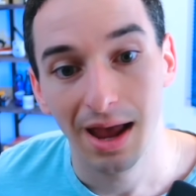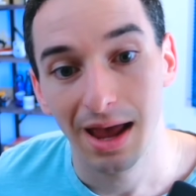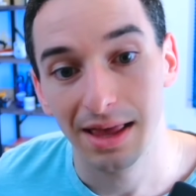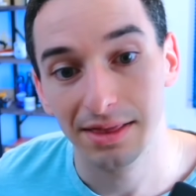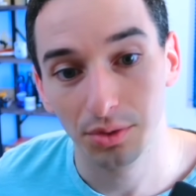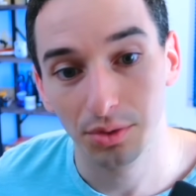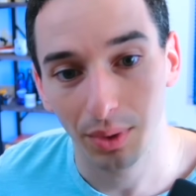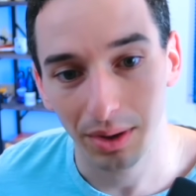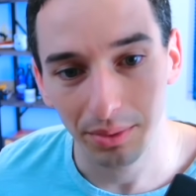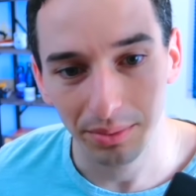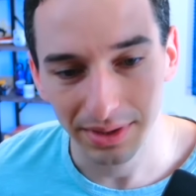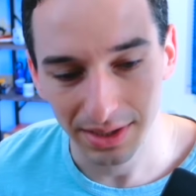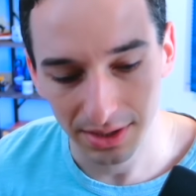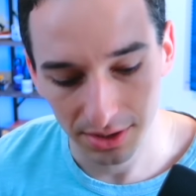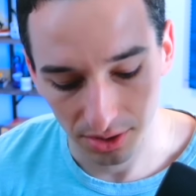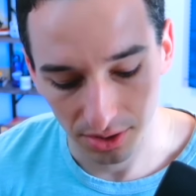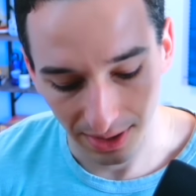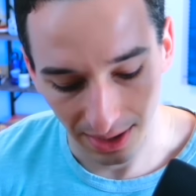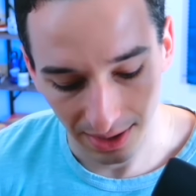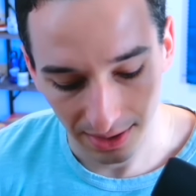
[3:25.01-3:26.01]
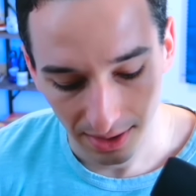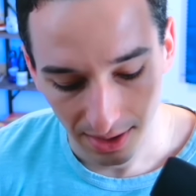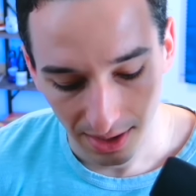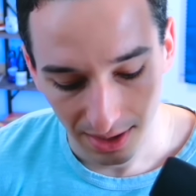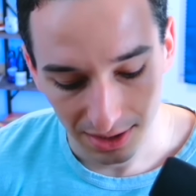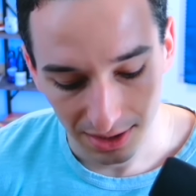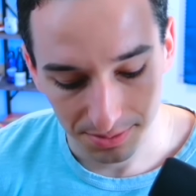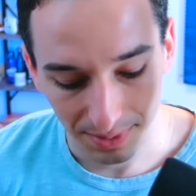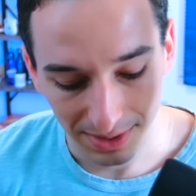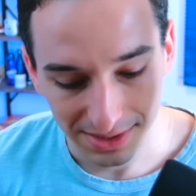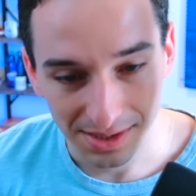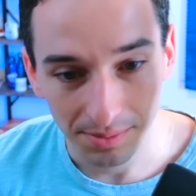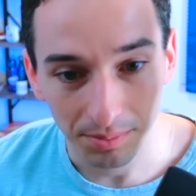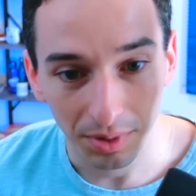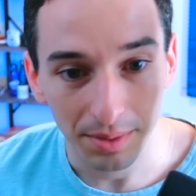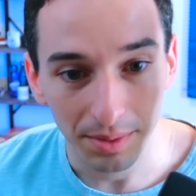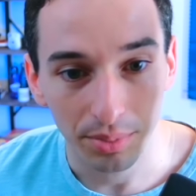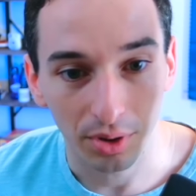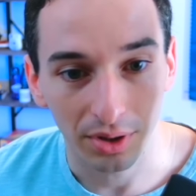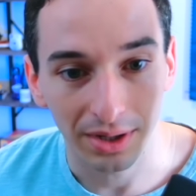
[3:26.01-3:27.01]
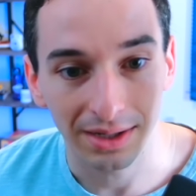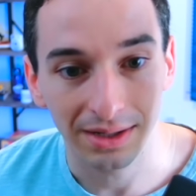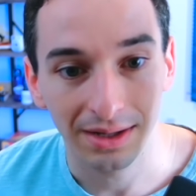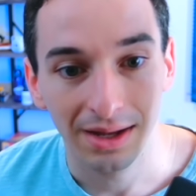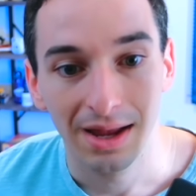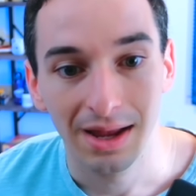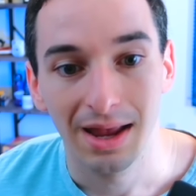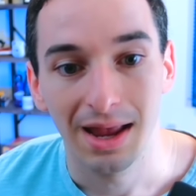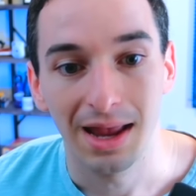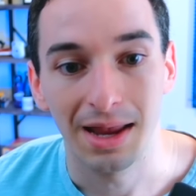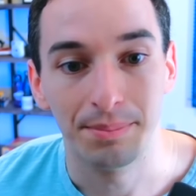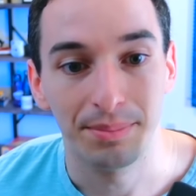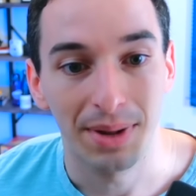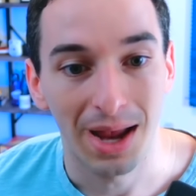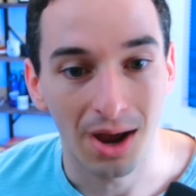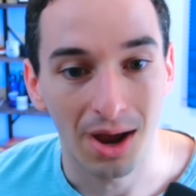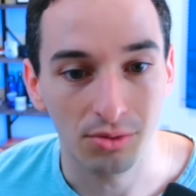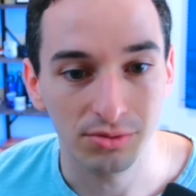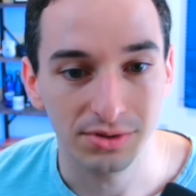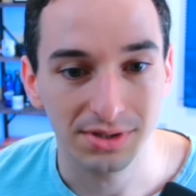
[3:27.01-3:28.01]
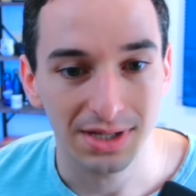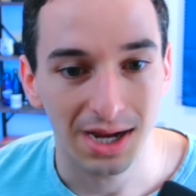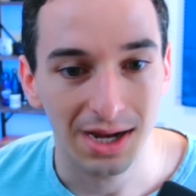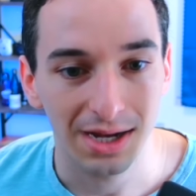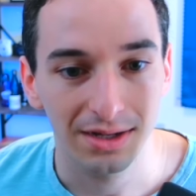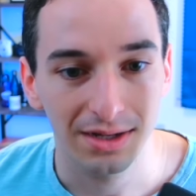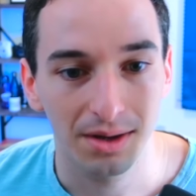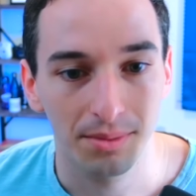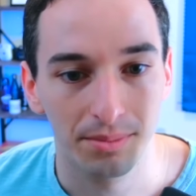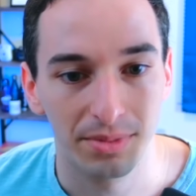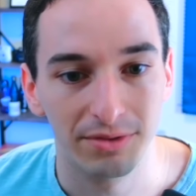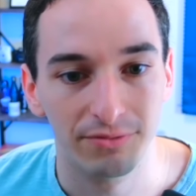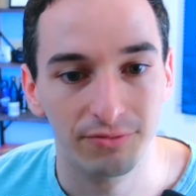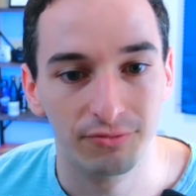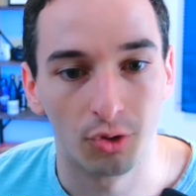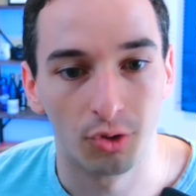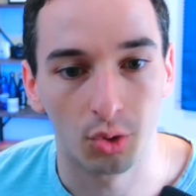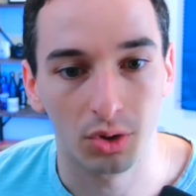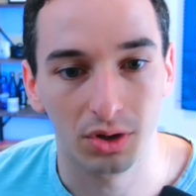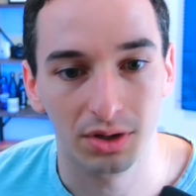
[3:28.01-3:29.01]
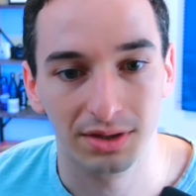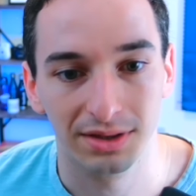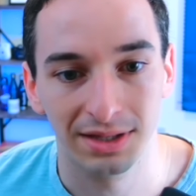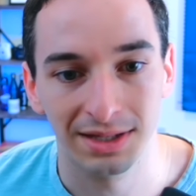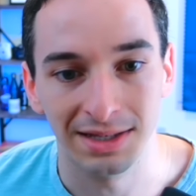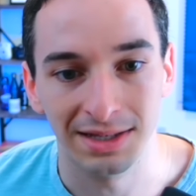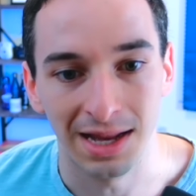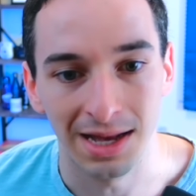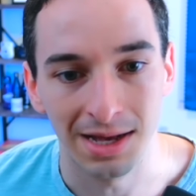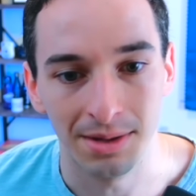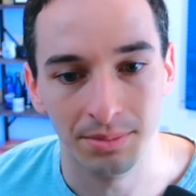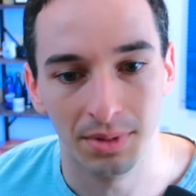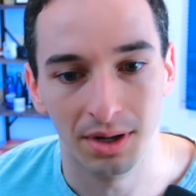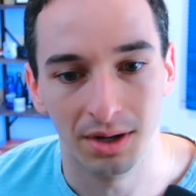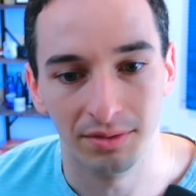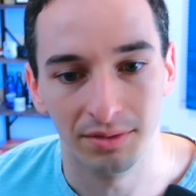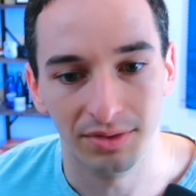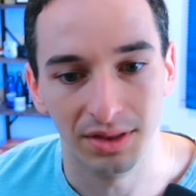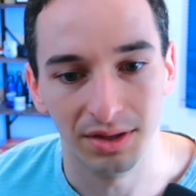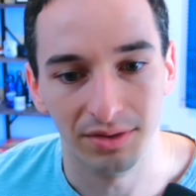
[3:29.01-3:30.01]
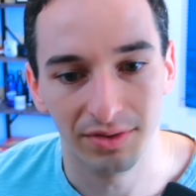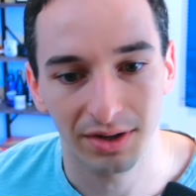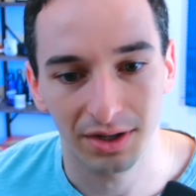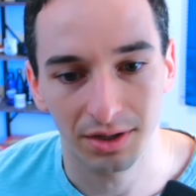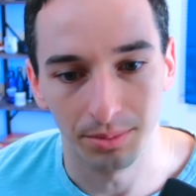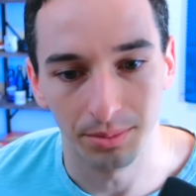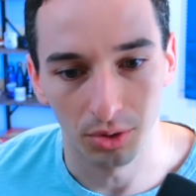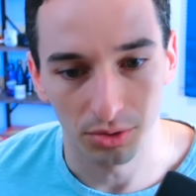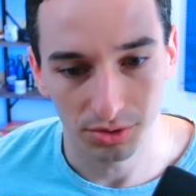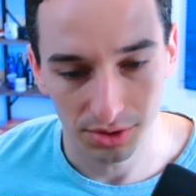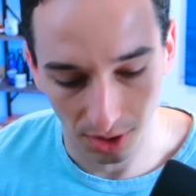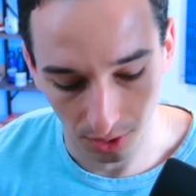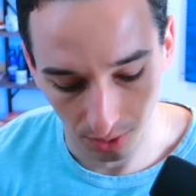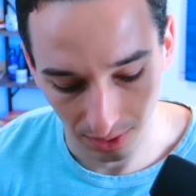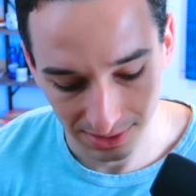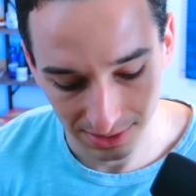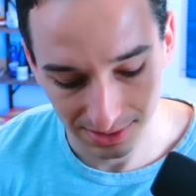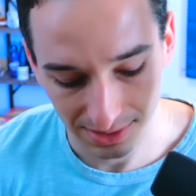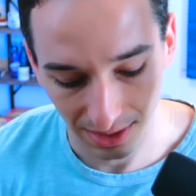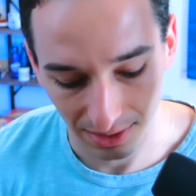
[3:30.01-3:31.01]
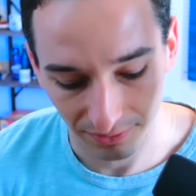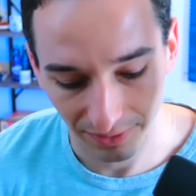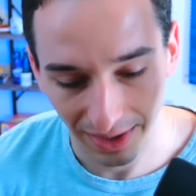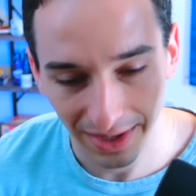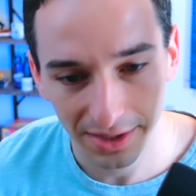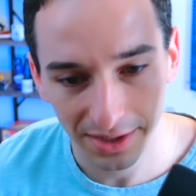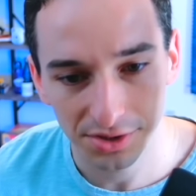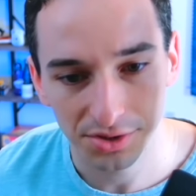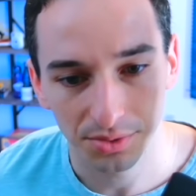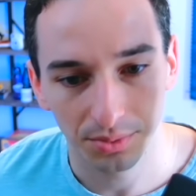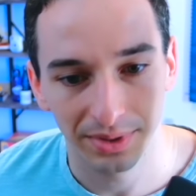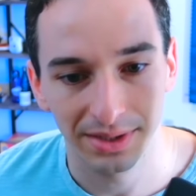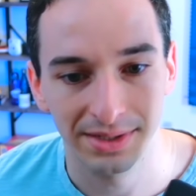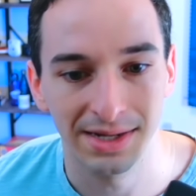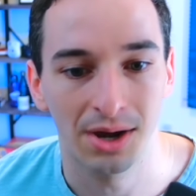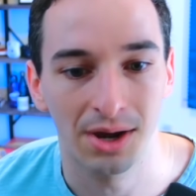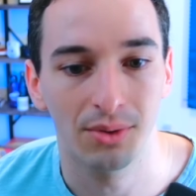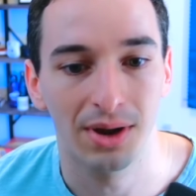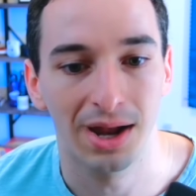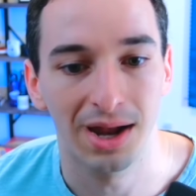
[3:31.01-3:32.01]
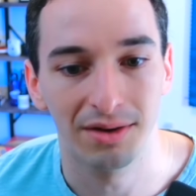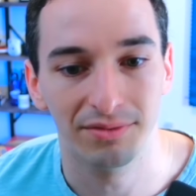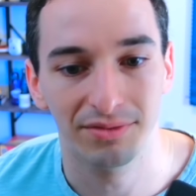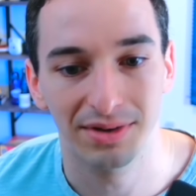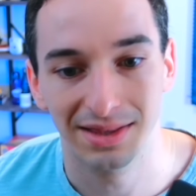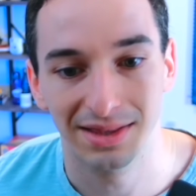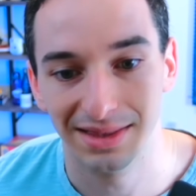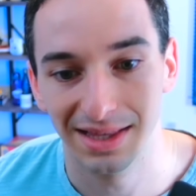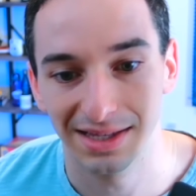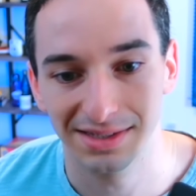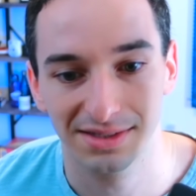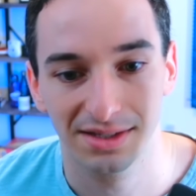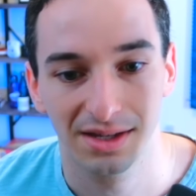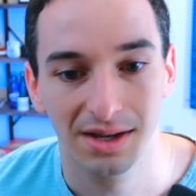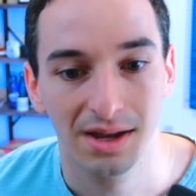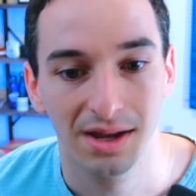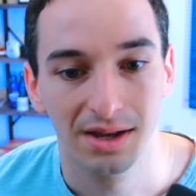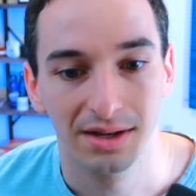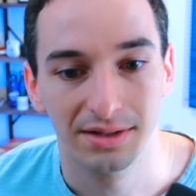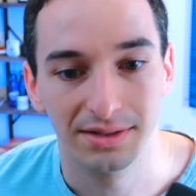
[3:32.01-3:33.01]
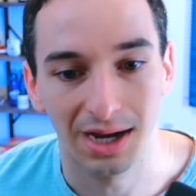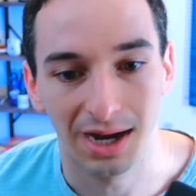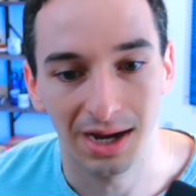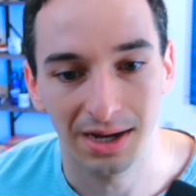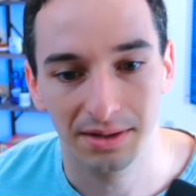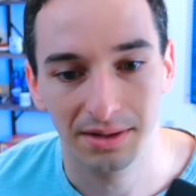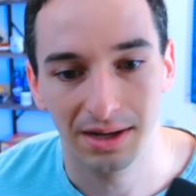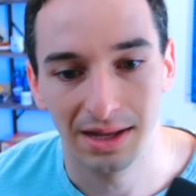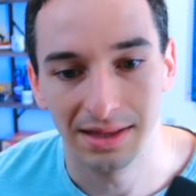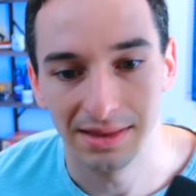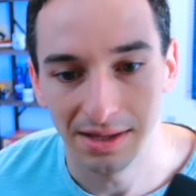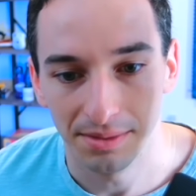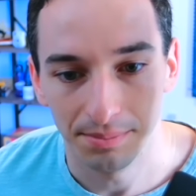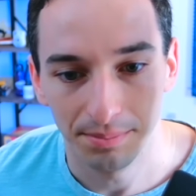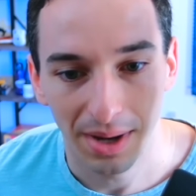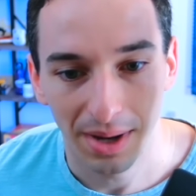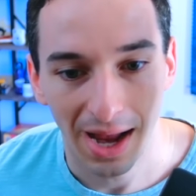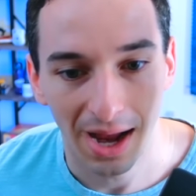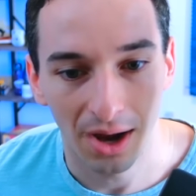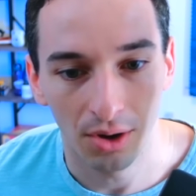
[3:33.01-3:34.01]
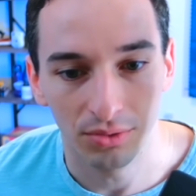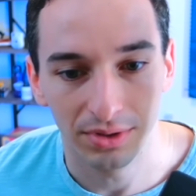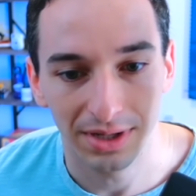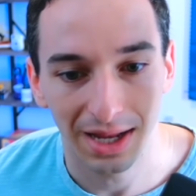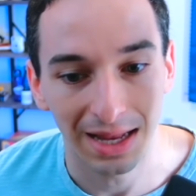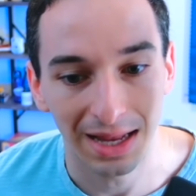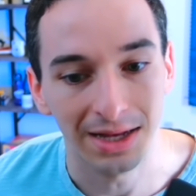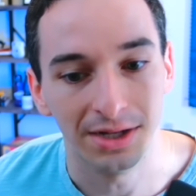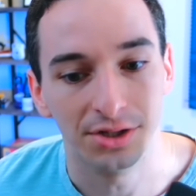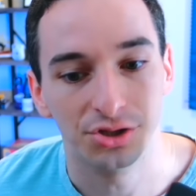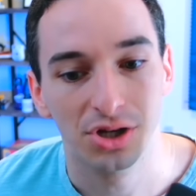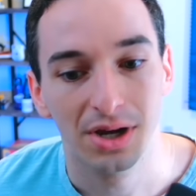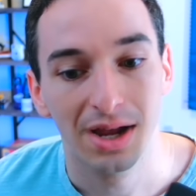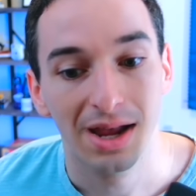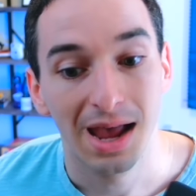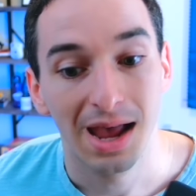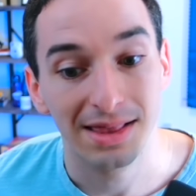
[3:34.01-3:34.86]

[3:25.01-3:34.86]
And the way we can do that is by simply putting a pound sign before the name of the variable. So instead of age, we now have this dot and then pound age.